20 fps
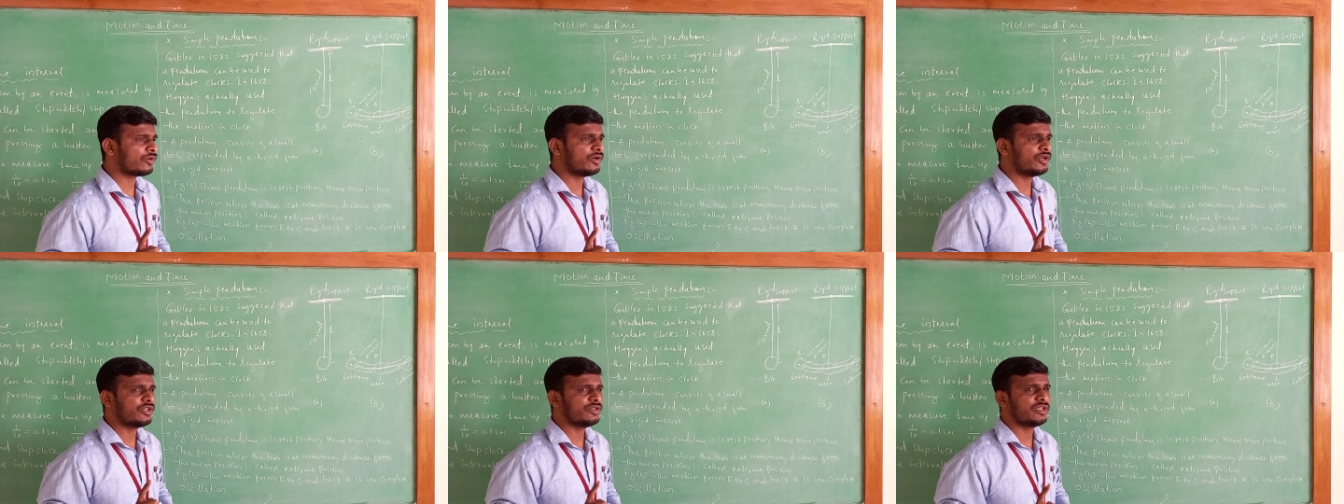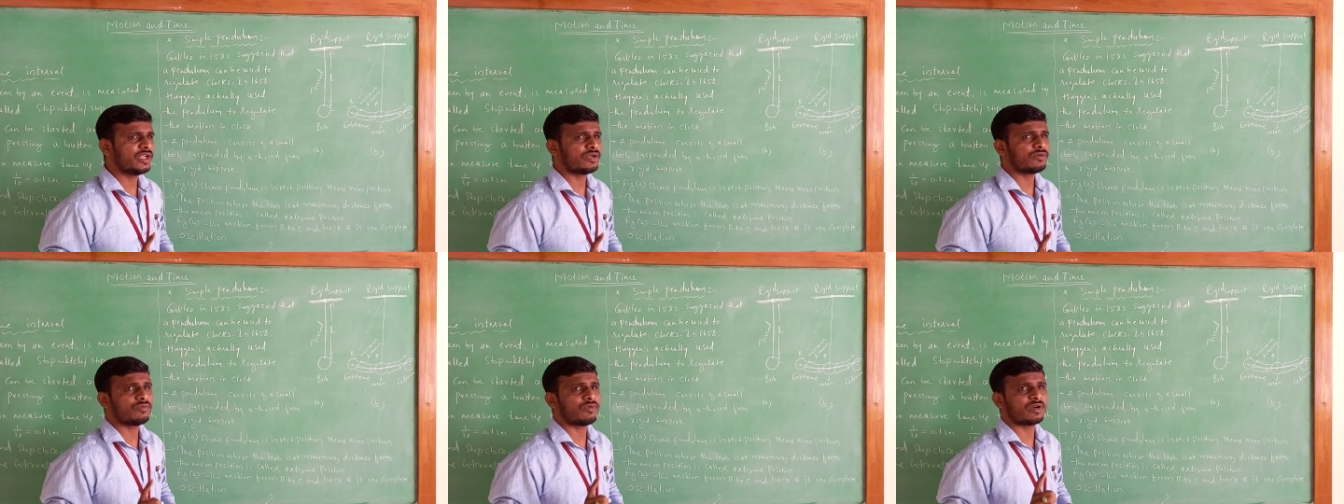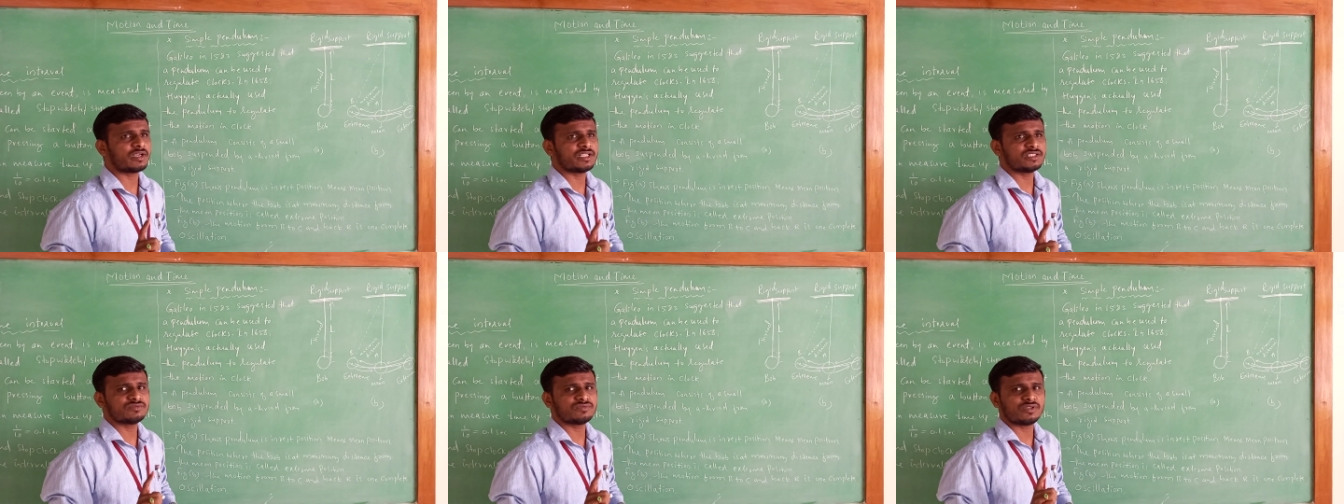told you that
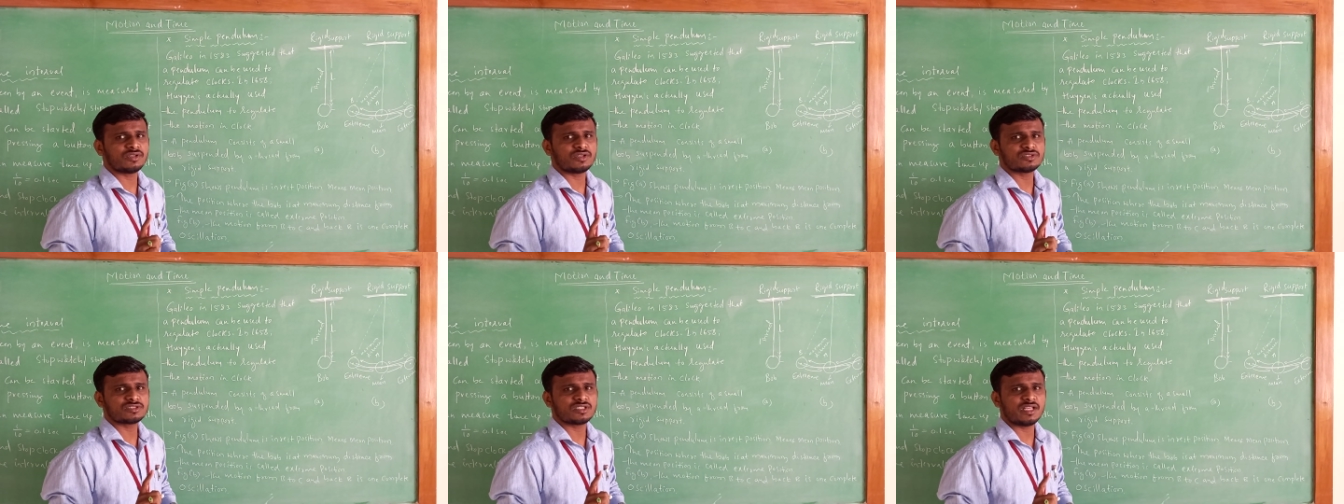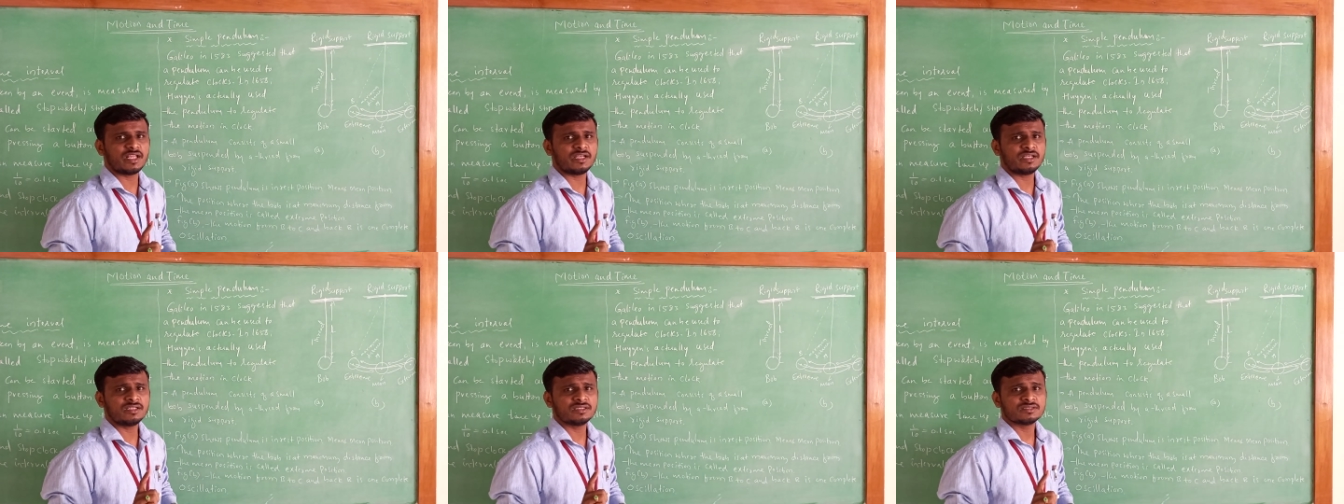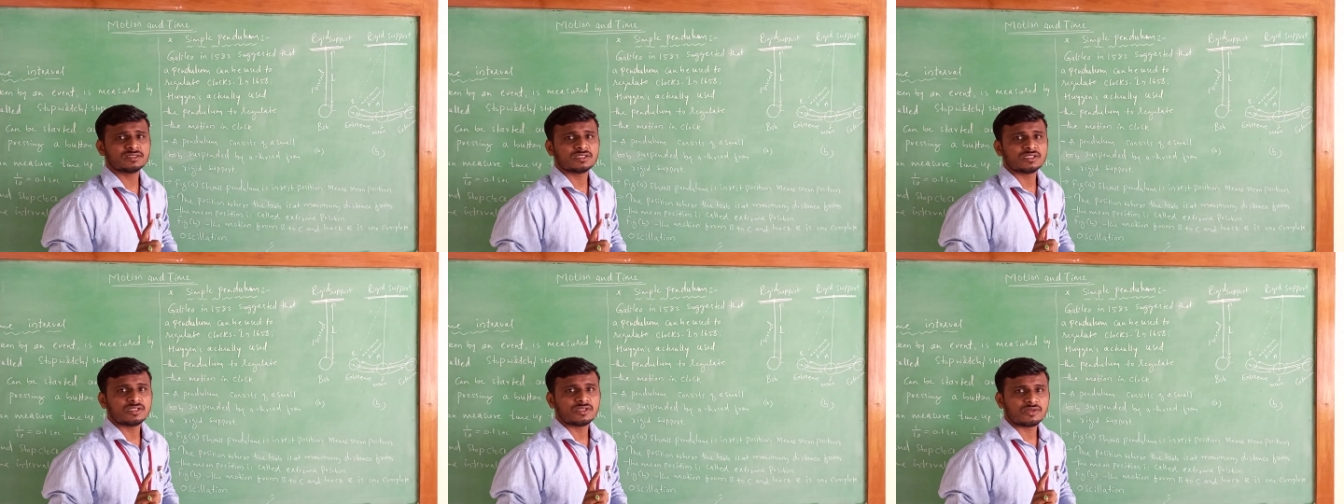what is one
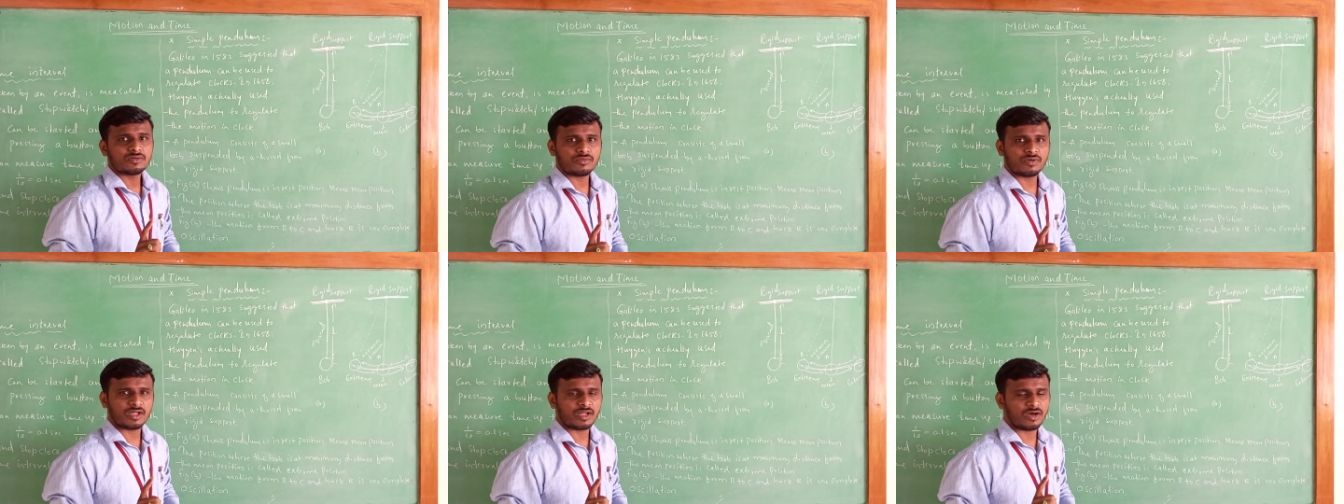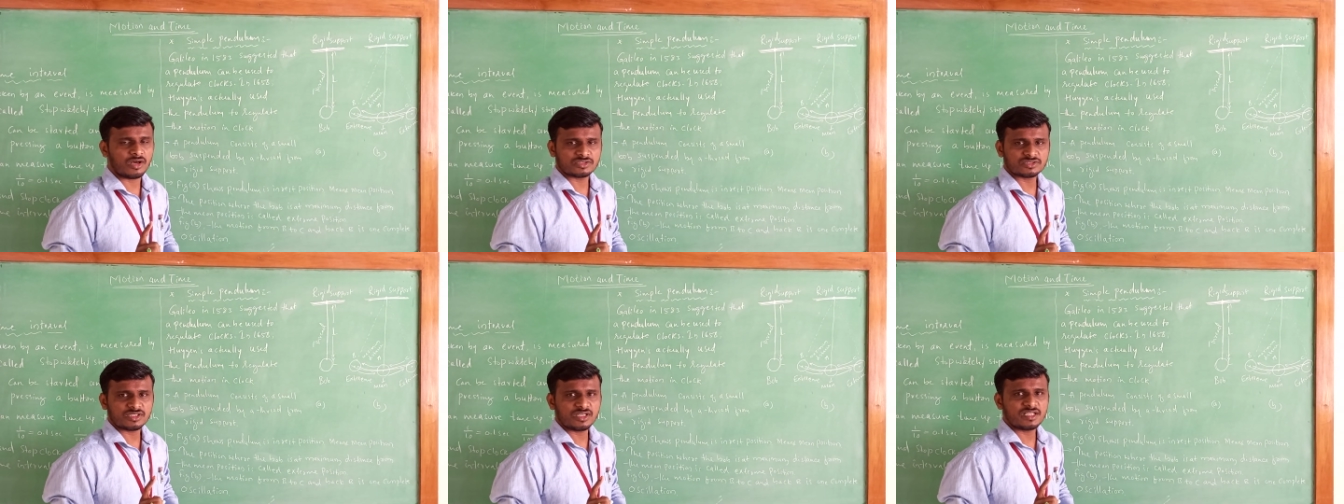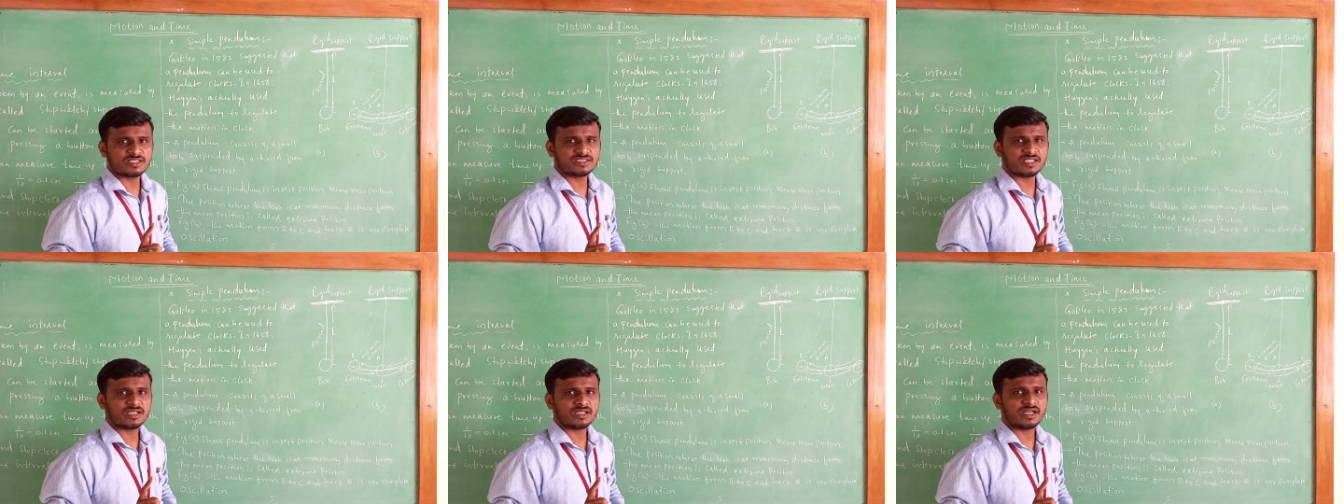oscillation? One
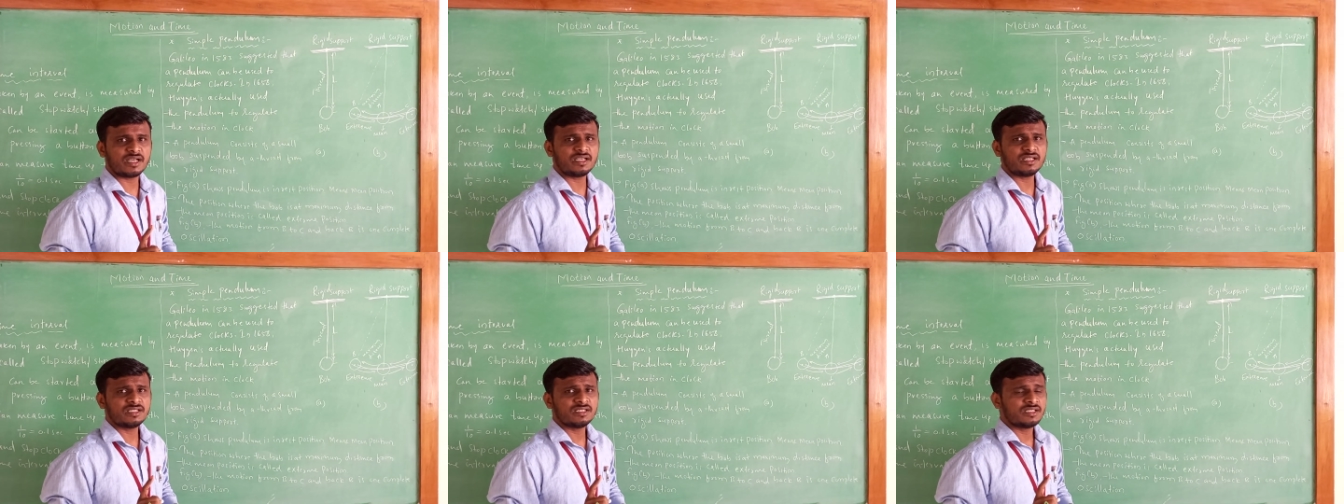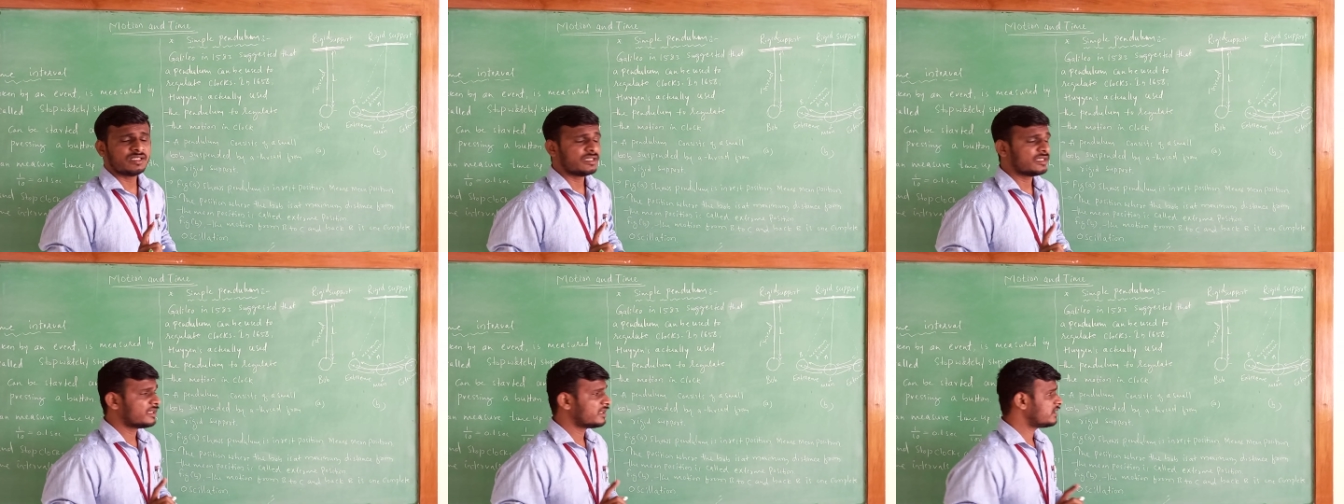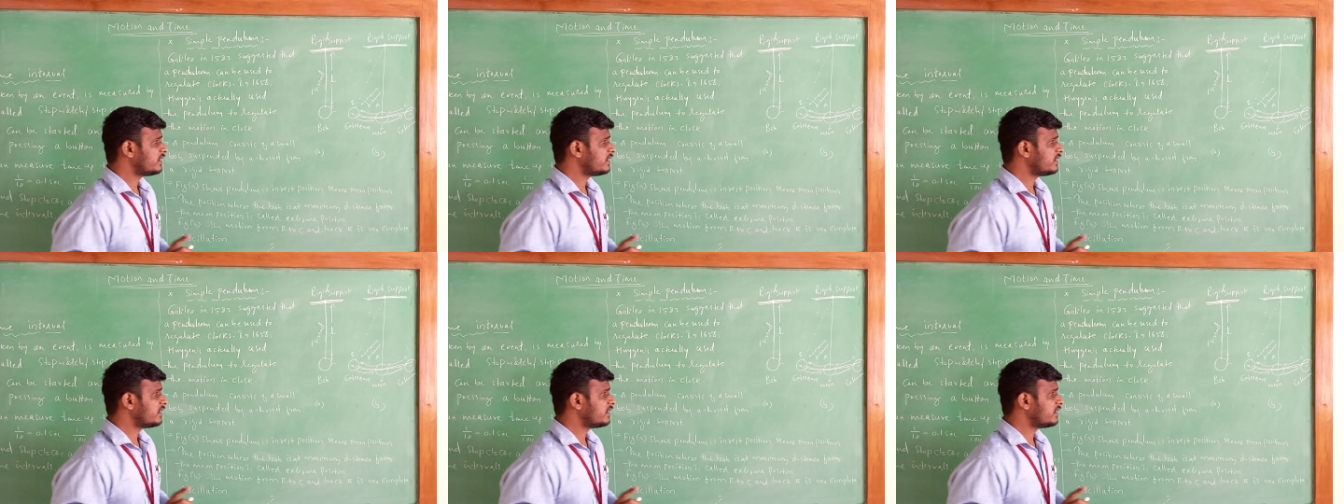oscillation rate,